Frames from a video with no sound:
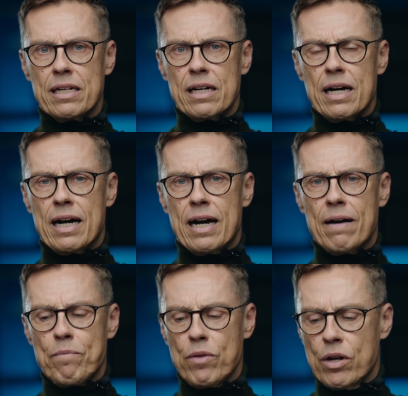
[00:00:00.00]

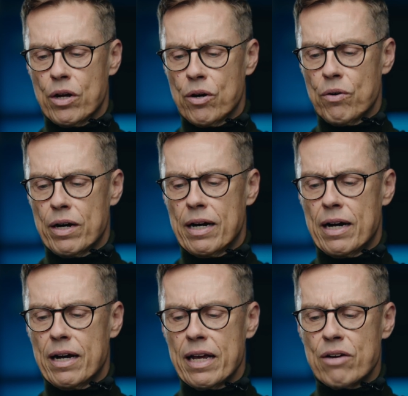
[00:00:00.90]

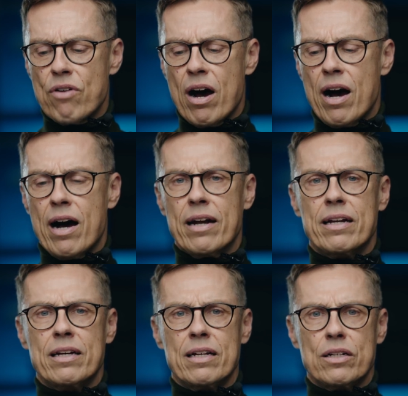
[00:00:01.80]

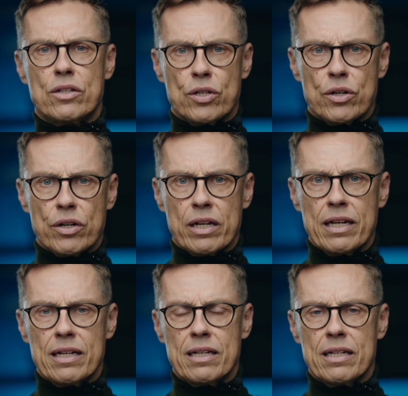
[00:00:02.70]
Iran,
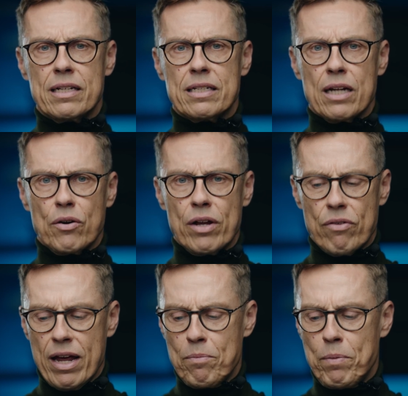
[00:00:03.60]
Turkey, Saudi
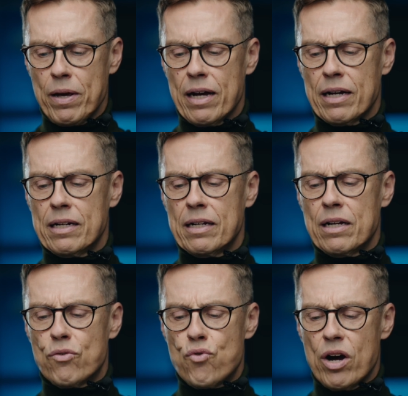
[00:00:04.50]
Arabia,
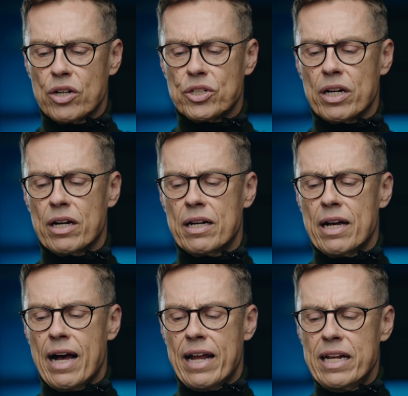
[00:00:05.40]
Russia,
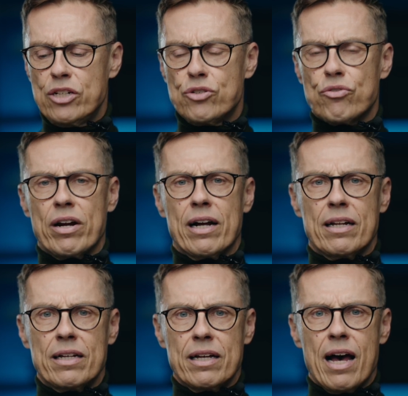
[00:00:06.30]
and
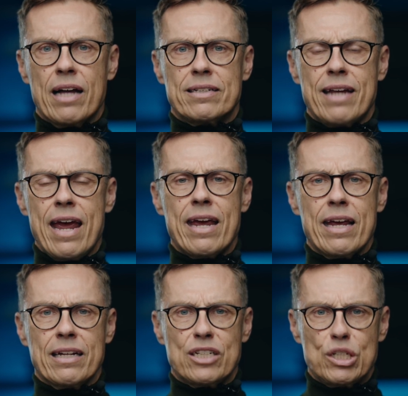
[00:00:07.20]
Israel
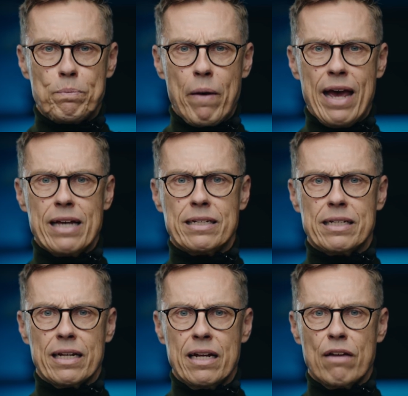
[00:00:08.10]
taking
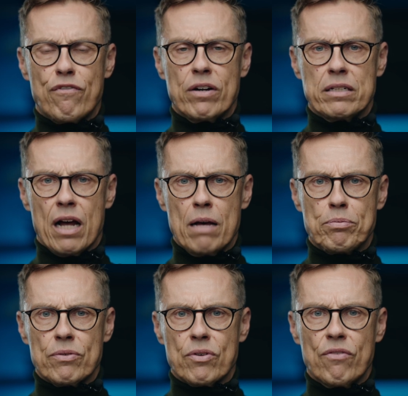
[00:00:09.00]
space in different
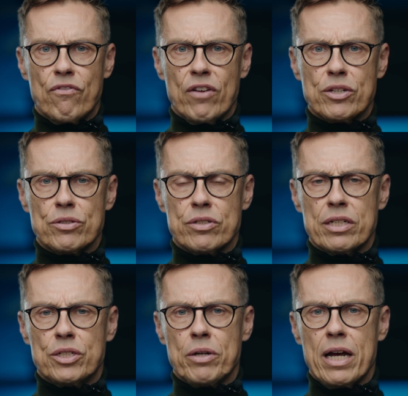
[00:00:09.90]
types of conflictual
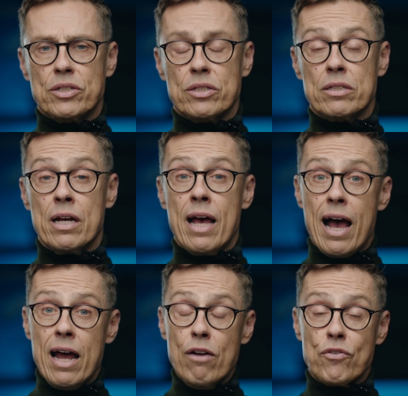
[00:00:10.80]
situations.
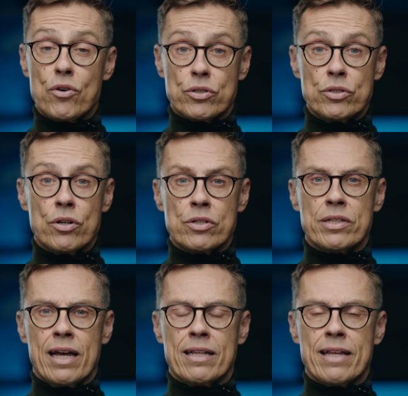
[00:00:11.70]
And of course,
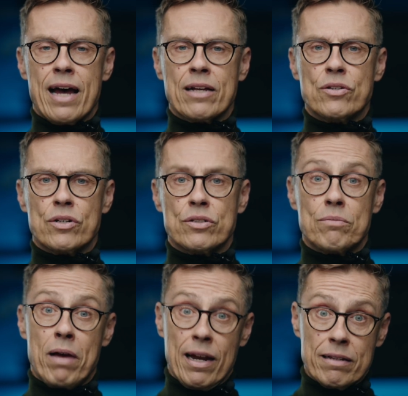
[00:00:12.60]
non-state actors, mainly